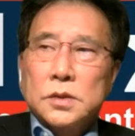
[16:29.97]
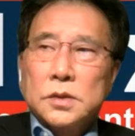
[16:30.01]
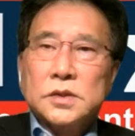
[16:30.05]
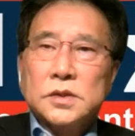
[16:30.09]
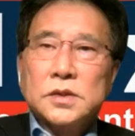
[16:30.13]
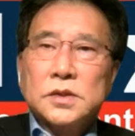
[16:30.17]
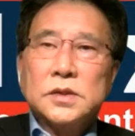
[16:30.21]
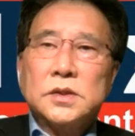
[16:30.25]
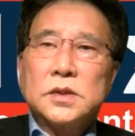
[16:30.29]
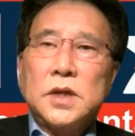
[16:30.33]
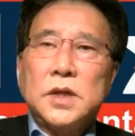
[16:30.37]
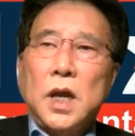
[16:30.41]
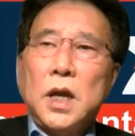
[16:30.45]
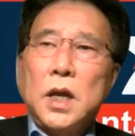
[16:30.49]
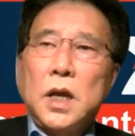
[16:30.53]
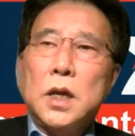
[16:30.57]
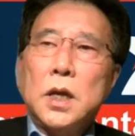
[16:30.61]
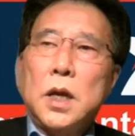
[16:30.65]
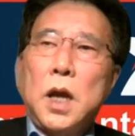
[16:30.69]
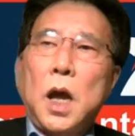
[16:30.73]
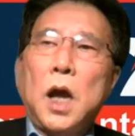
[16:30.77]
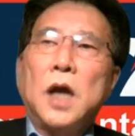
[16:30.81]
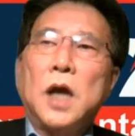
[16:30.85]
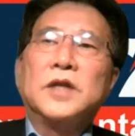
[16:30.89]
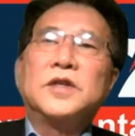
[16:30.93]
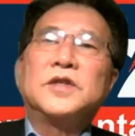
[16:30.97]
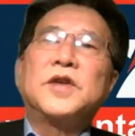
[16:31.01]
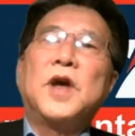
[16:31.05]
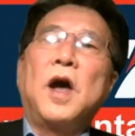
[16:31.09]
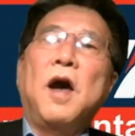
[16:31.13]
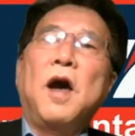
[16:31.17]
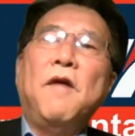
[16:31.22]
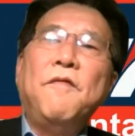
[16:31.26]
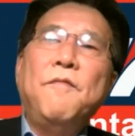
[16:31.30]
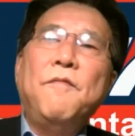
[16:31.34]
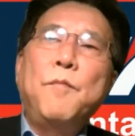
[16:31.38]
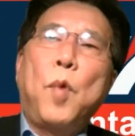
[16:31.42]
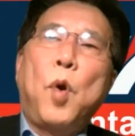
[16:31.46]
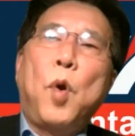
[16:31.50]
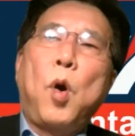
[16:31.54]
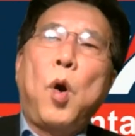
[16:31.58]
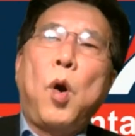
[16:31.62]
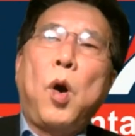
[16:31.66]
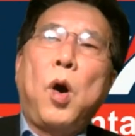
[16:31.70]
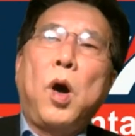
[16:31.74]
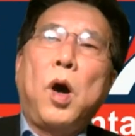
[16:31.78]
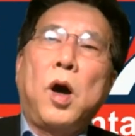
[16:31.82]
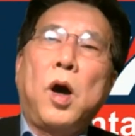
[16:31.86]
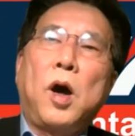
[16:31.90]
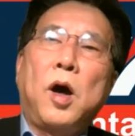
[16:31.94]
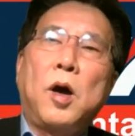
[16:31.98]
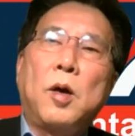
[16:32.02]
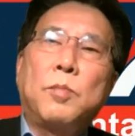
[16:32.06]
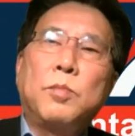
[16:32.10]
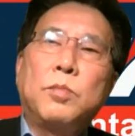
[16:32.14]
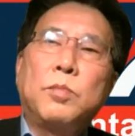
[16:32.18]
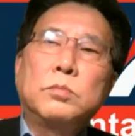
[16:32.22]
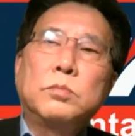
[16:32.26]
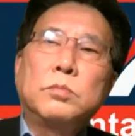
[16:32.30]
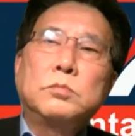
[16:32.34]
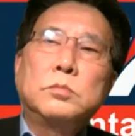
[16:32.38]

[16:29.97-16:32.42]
sec- a sophomore of uh,